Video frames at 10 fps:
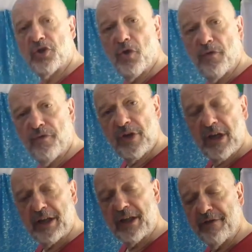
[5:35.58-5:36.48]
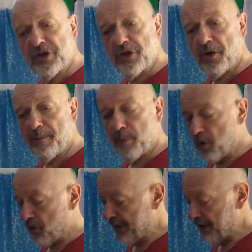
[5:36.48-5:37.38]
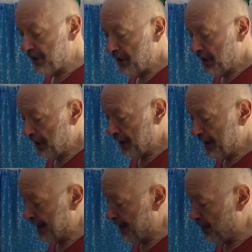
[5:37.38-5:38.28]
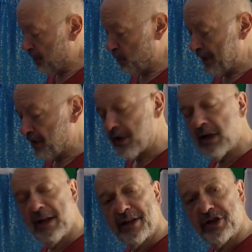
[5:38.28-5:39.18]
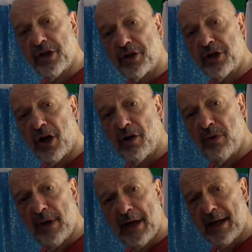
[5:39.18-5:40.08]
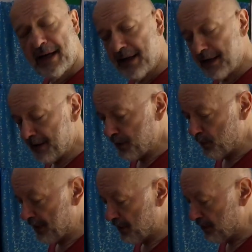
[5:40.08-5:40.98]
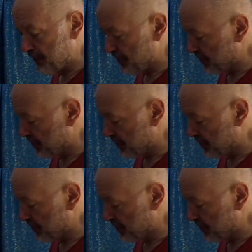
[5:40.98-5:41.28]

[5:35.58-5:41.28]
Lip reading: off and gives an up light. Now we're going to let her go and we're going to